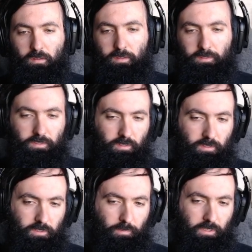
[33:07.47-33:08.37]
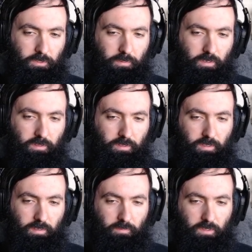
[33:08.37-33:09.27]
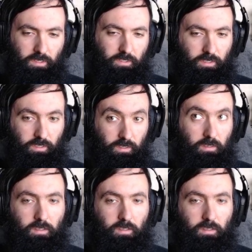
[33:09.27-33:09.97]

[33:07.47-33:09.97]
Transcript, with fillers: It's the, it's the best part of the game, right, chat?